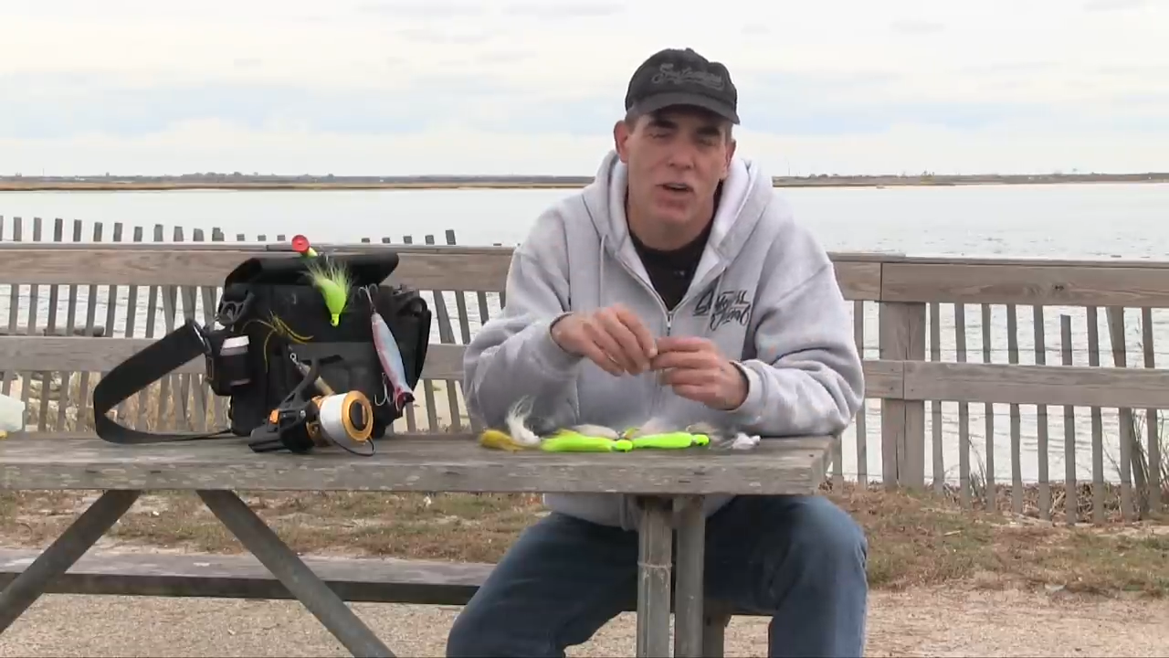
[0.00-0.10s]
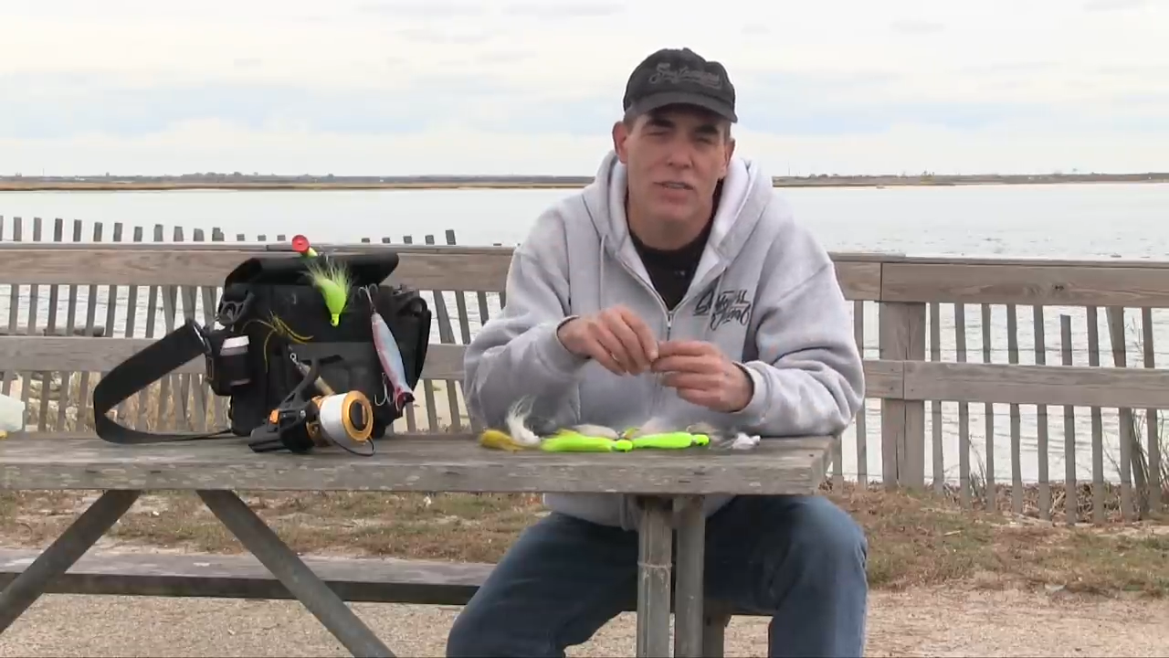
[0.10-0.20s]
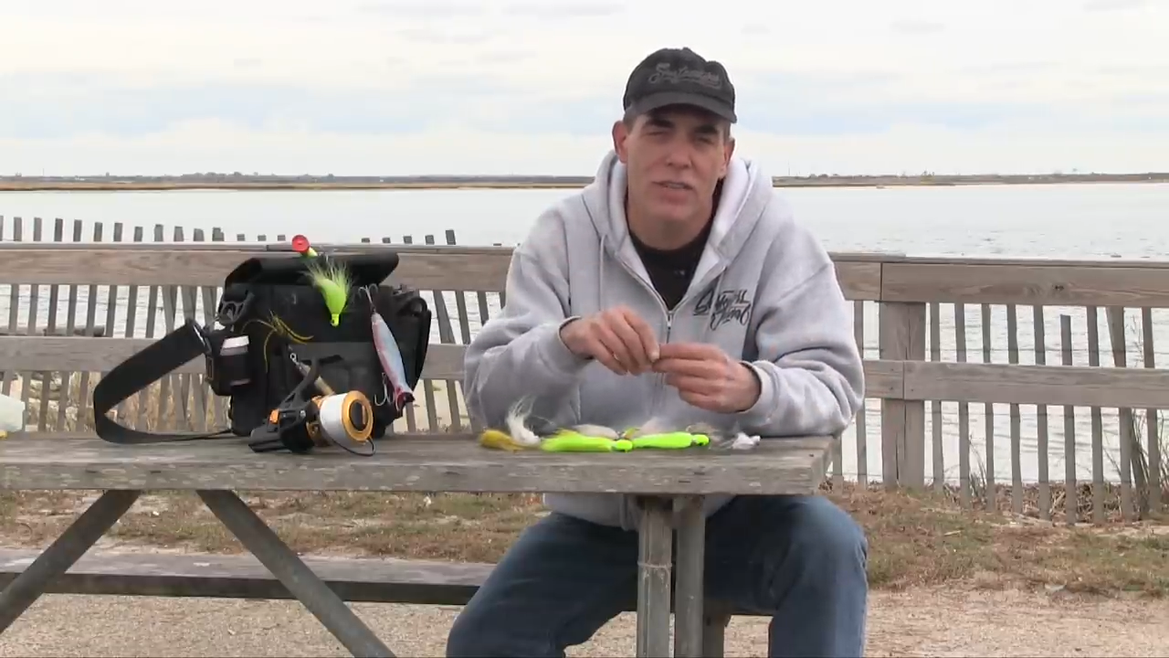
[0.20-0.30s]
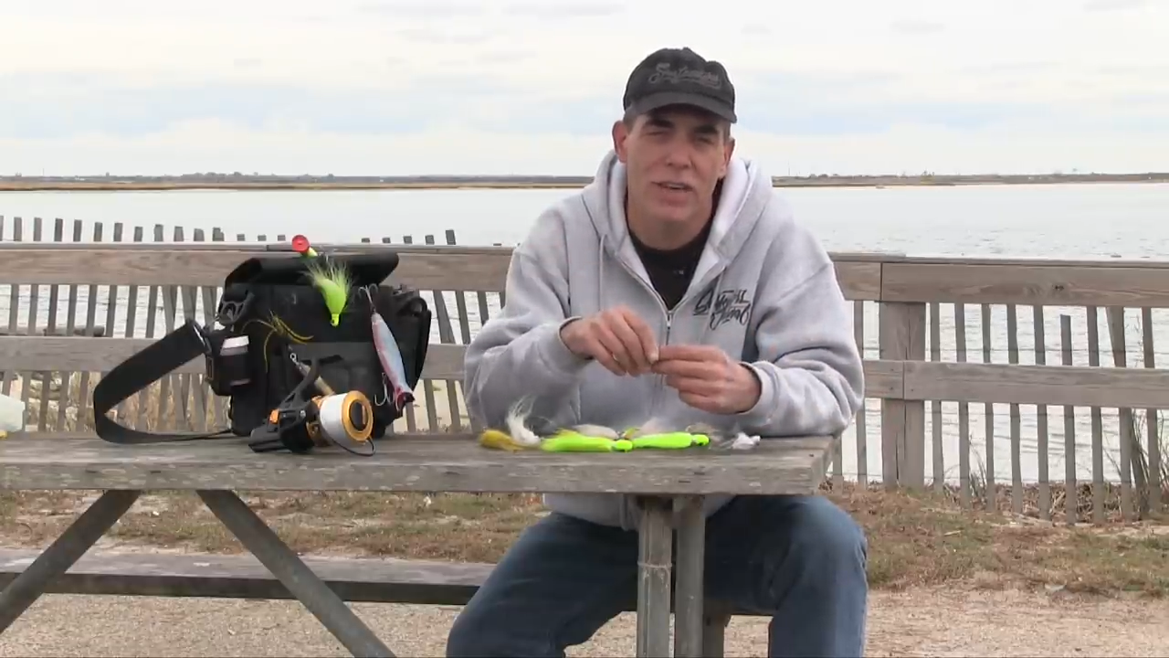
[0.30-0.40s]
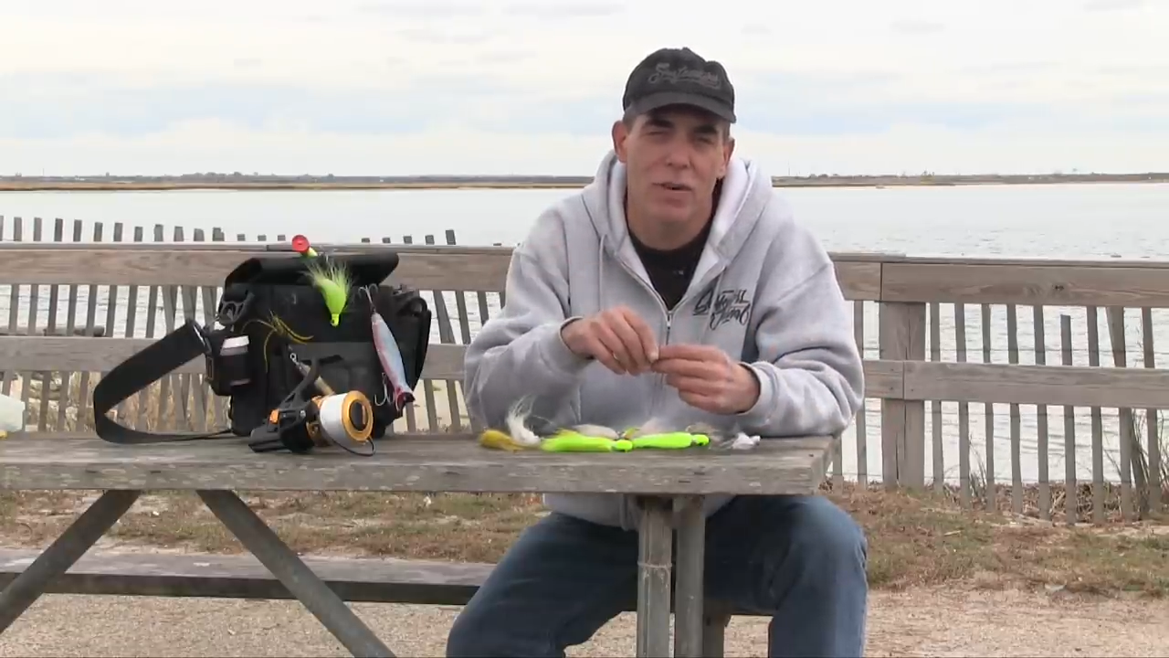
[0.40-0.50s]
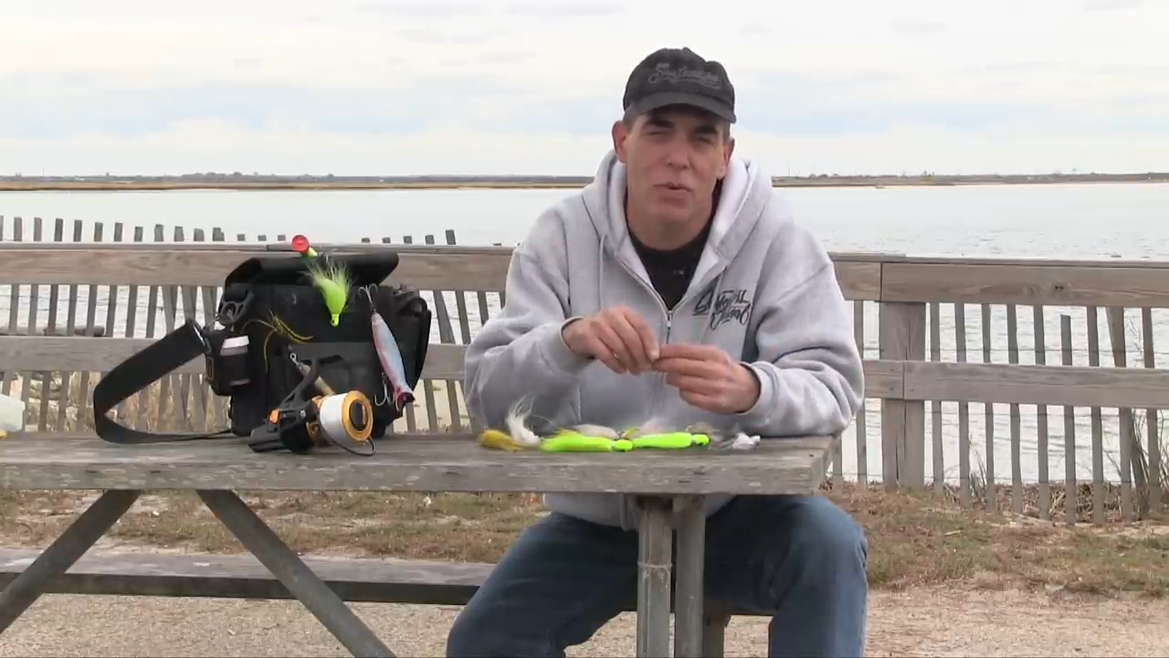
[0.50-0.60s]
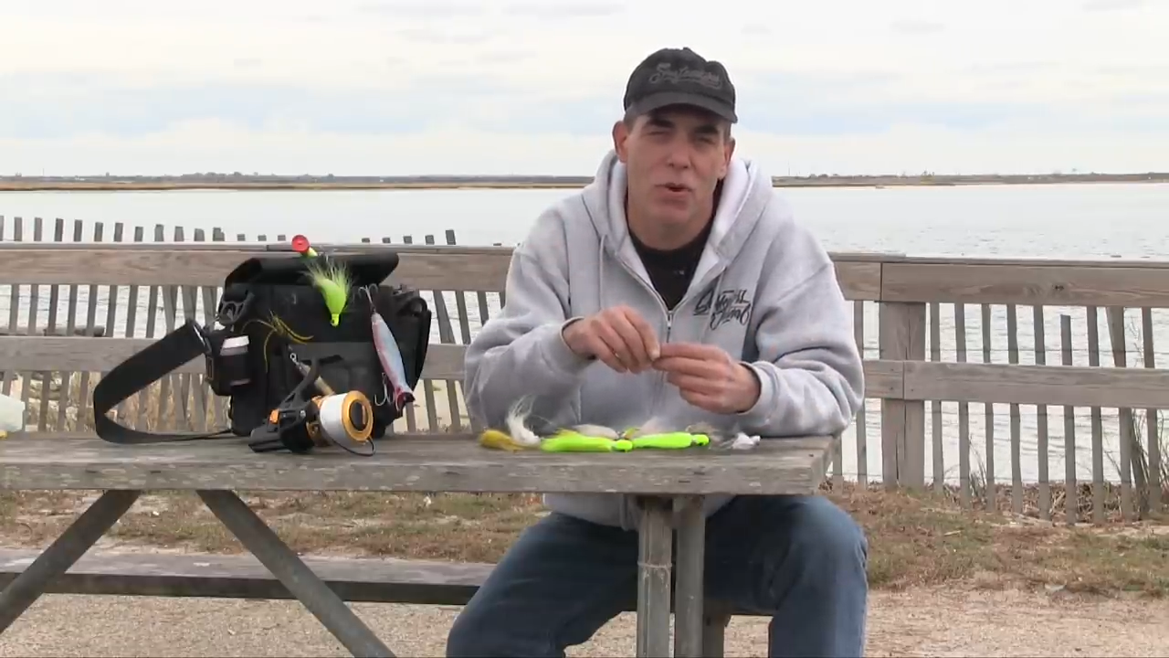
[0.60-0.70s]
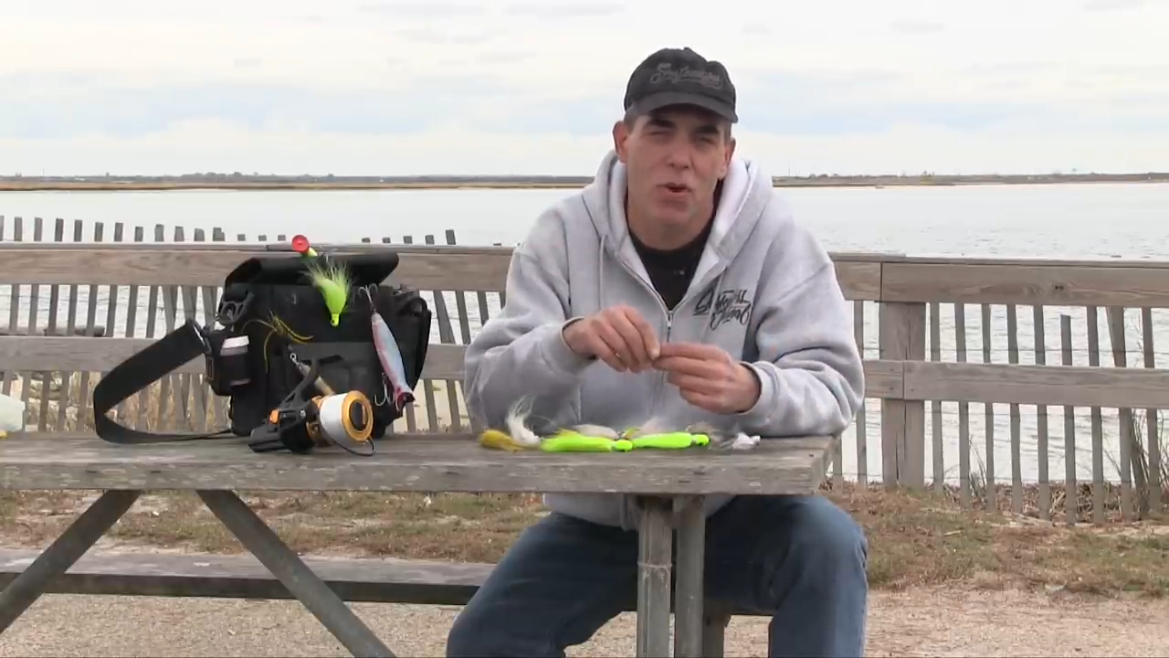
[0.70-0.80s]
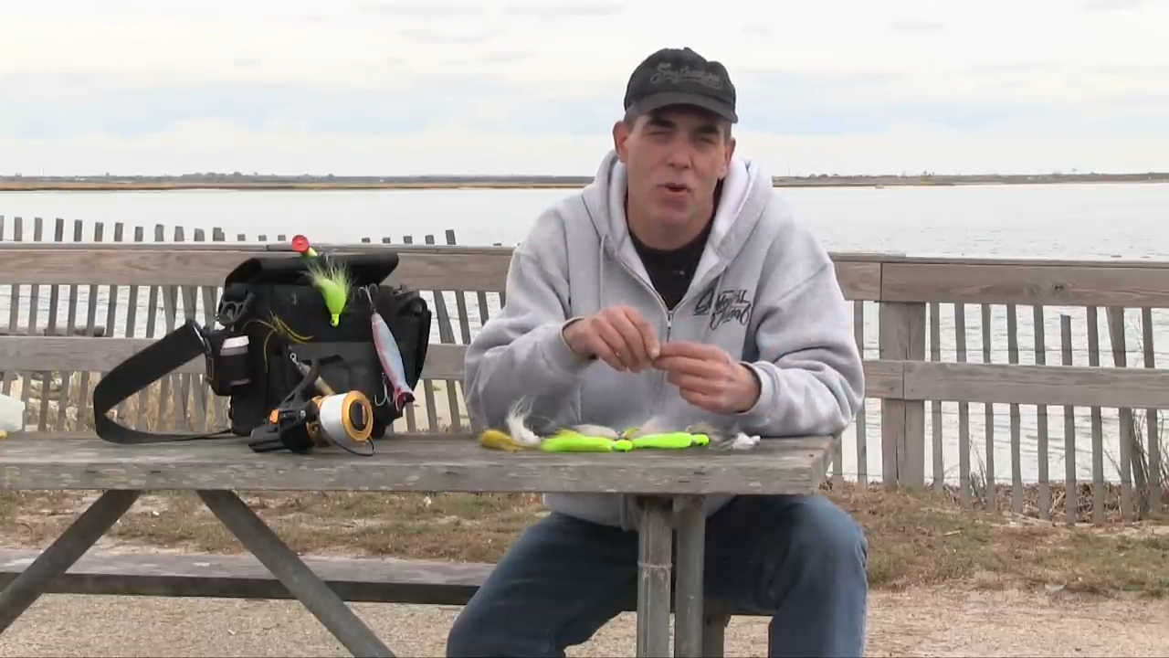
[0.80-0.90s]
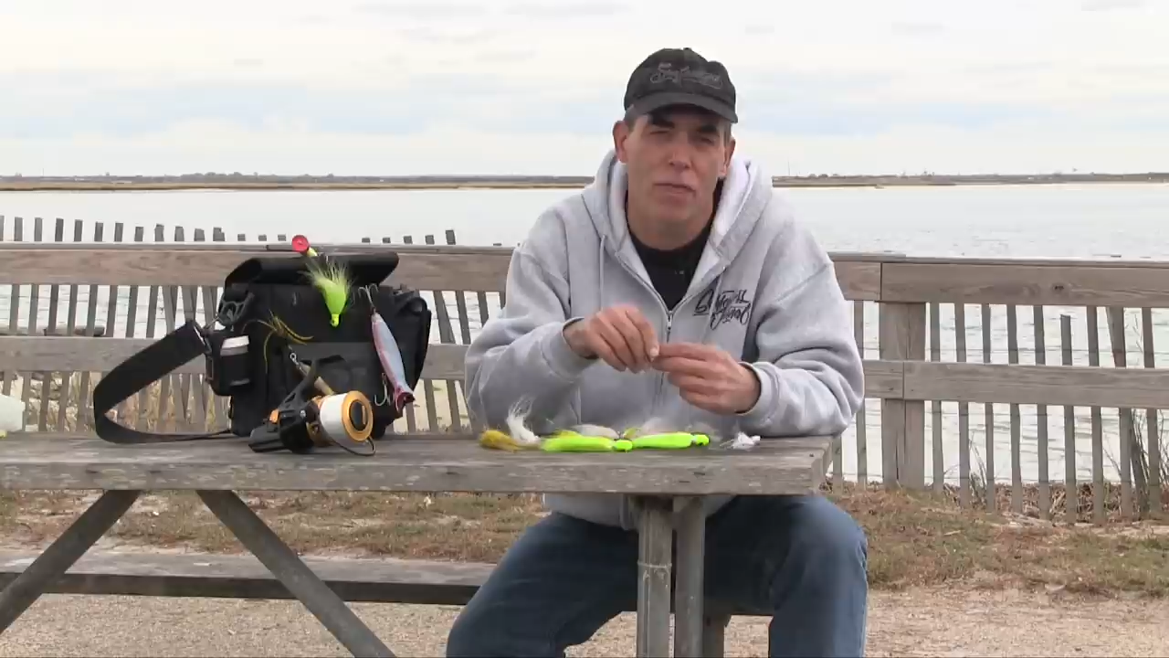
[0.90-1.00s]
John Skinner
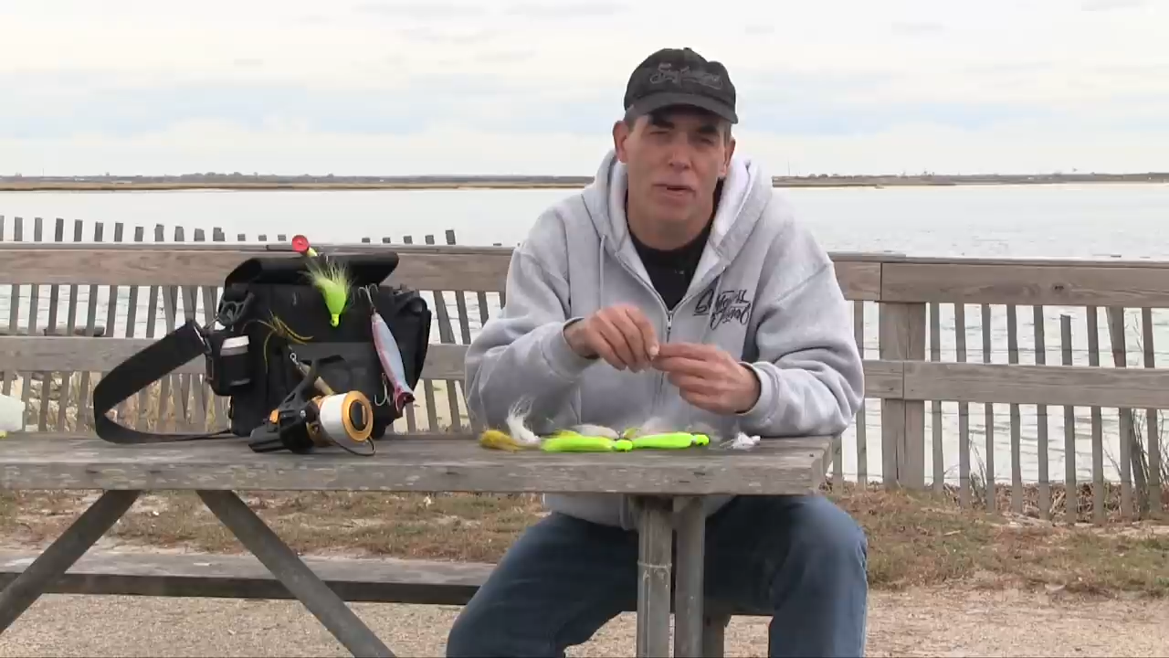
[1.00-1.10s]
will go